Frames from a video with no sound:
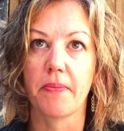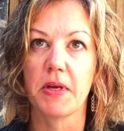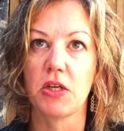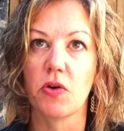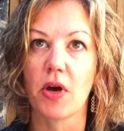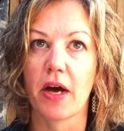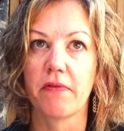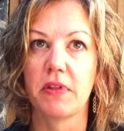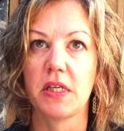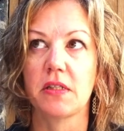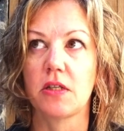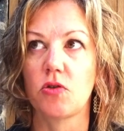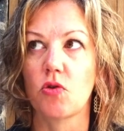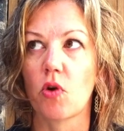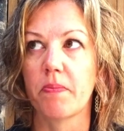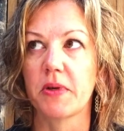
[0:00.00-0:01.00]
I mean, you have
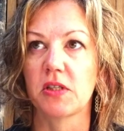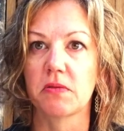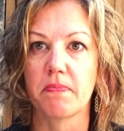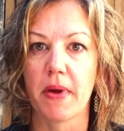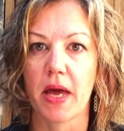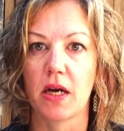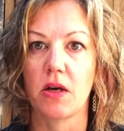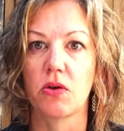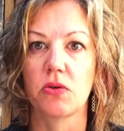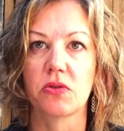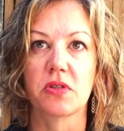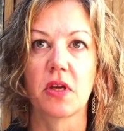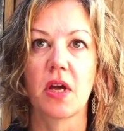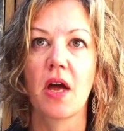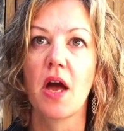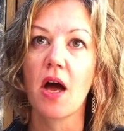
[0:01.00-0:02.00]
these enormous
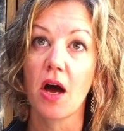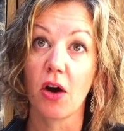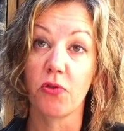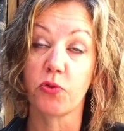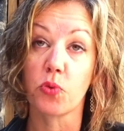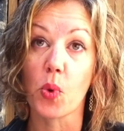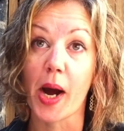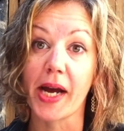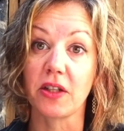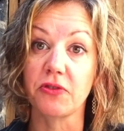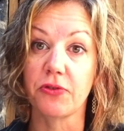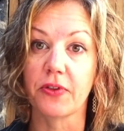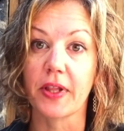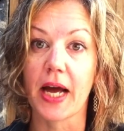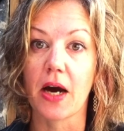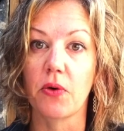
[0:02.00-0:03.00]
meadows of
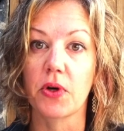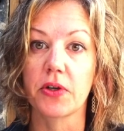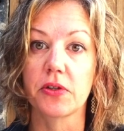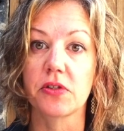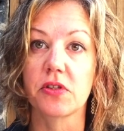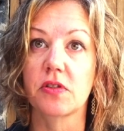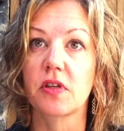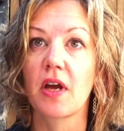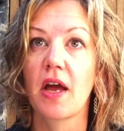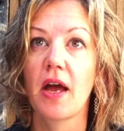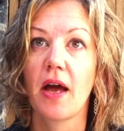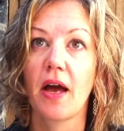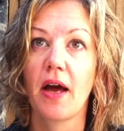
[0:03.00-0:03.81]
wildflowers,